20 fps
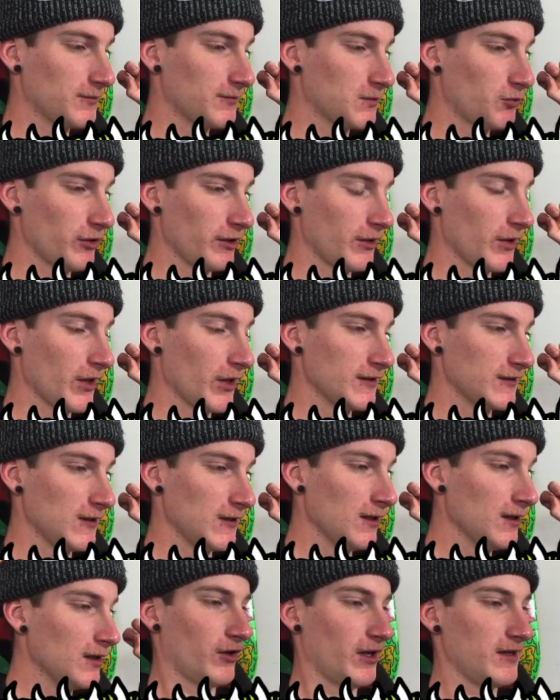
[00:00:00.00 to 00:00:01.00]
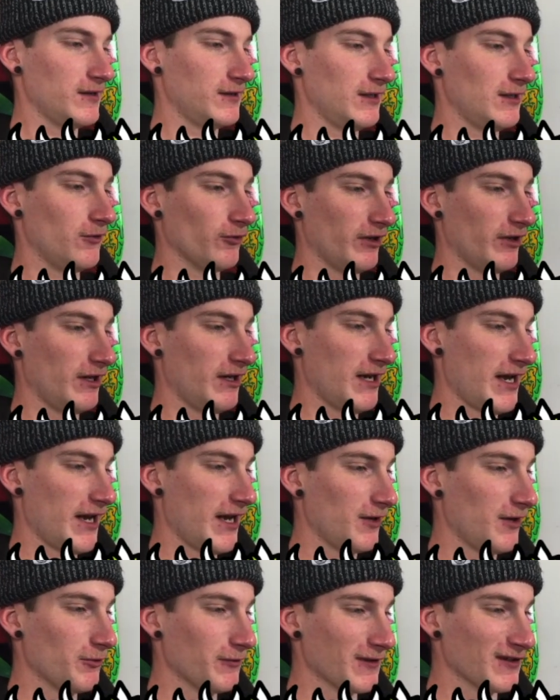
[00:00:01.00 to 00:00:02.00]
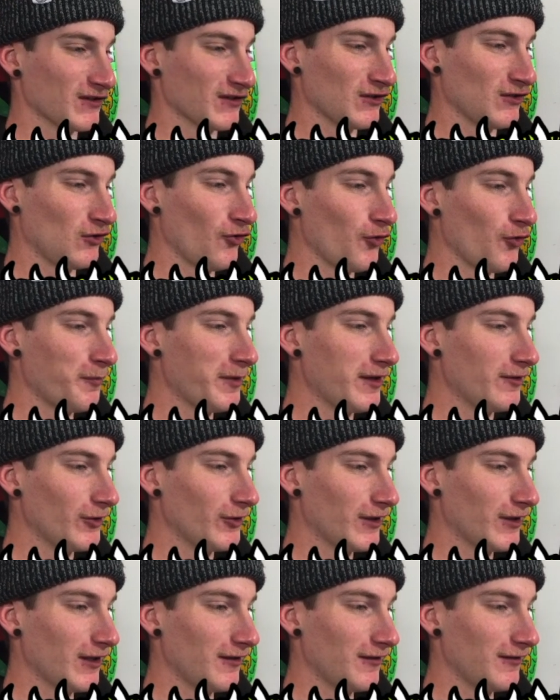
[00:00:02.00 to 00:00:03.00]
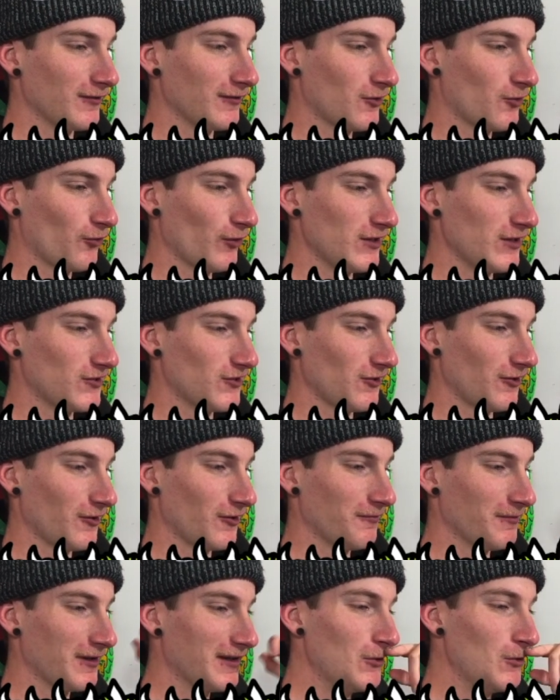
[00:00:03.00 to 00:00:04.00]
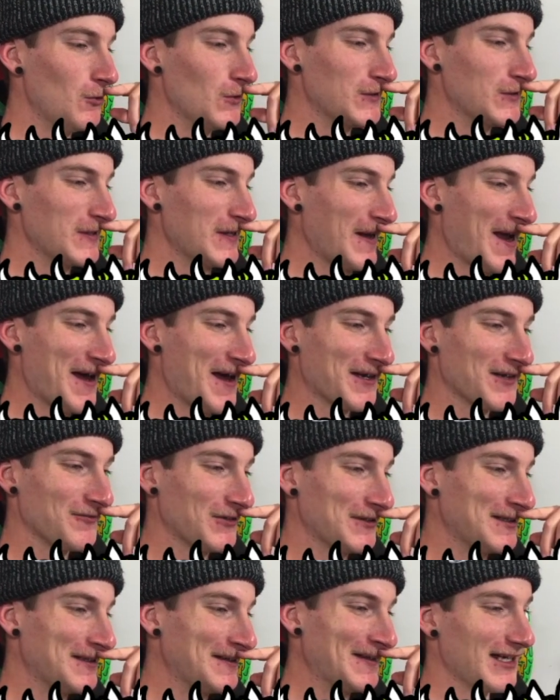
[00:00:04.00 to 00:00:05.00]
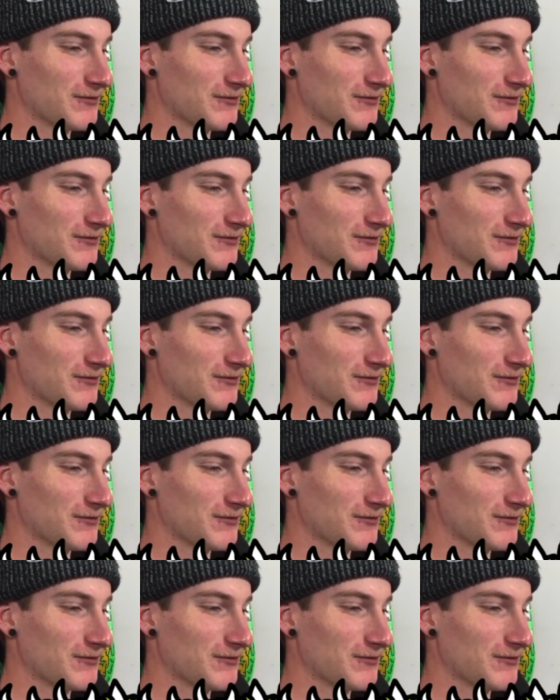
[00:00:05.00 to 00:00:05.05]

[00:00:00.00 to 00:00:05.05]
It's pretty crazy. Crazy green egg with this goopy looking creature oozing out of it.